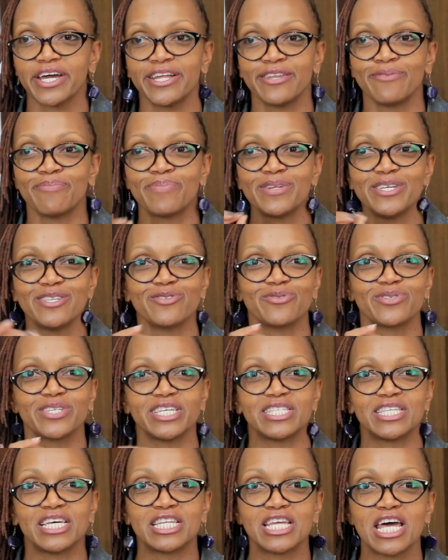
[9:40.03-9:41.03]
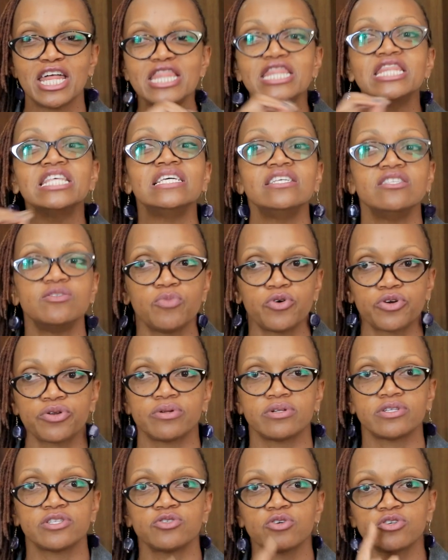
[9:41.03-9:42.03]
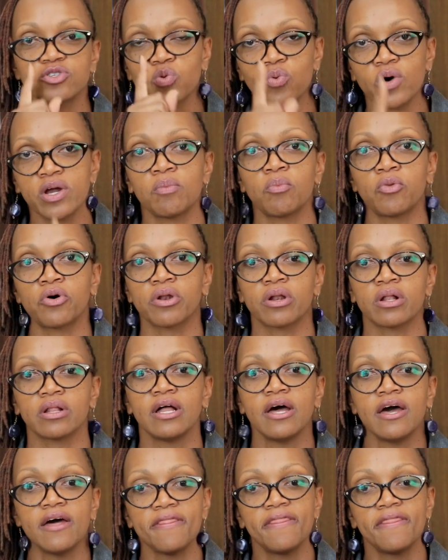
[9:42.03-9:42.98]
And please note, I said these models, not one model.